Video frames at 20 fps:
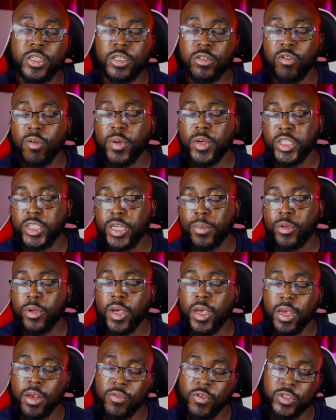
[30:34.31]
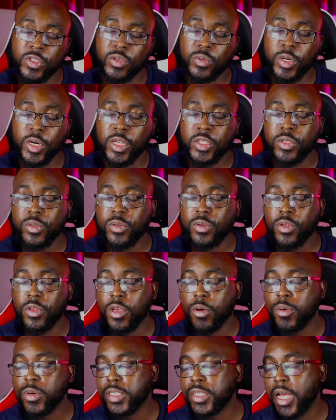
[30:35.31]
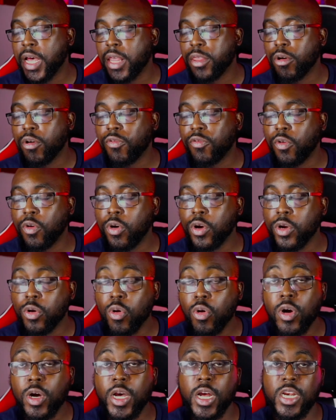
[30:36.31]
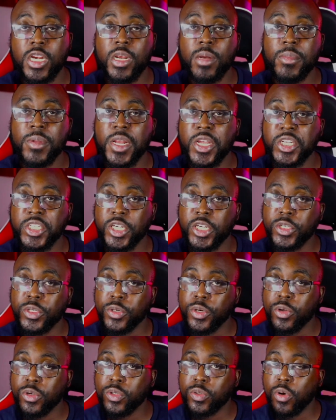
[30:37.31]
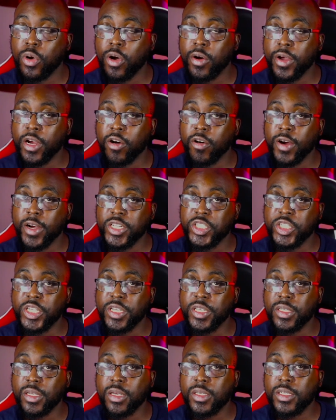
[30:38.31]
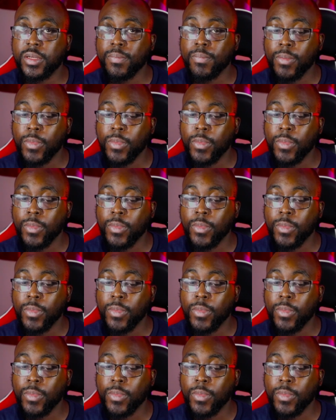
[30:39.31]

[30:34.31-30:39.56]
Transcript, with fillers: Romans chapter 8, verses 1 and 2. There is now therefore no condemnation to those who are in Christ Jesus,